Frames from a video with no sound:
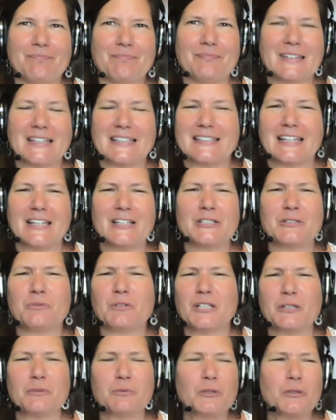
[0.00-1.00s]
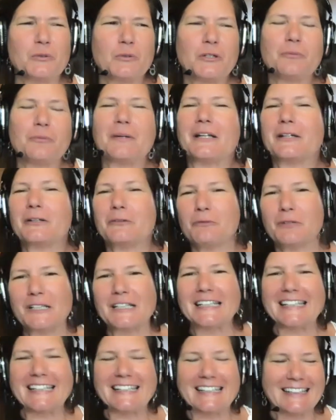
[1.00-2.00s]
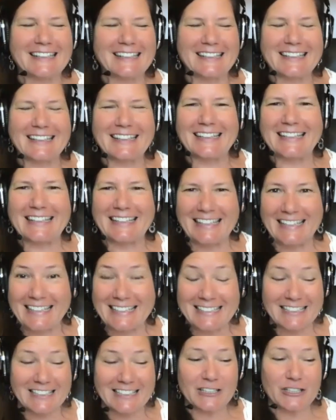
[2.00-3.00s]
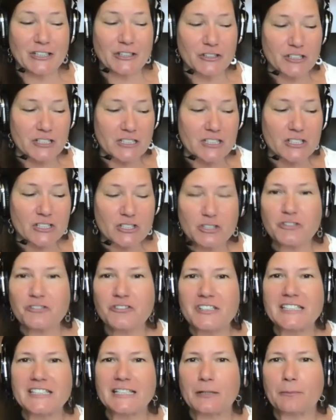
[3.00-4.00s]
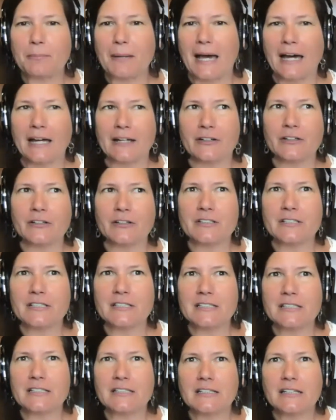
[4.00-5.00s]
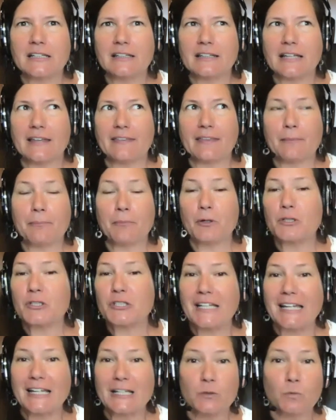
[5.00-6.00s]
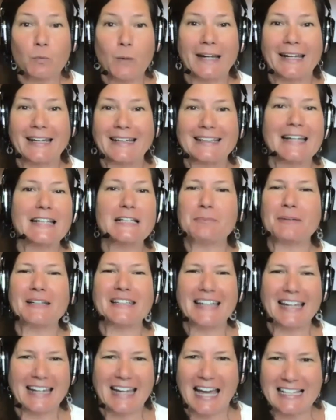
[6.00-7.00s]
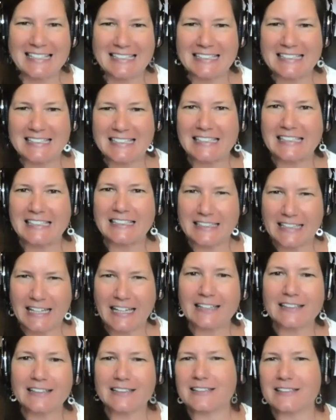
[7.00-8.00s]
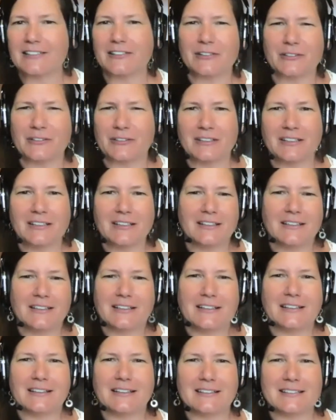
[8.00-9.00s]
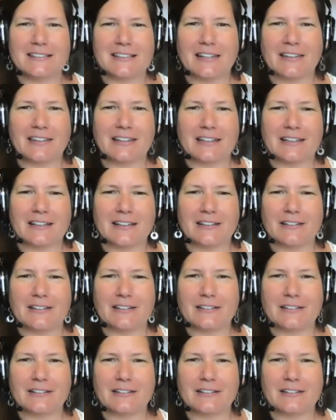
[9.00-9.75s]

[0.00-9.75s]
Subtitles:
sounds really woo-woo, but it isn't. You're just surfacing patterns that the person has recognized but yet hasn't seen yet. So there's nothing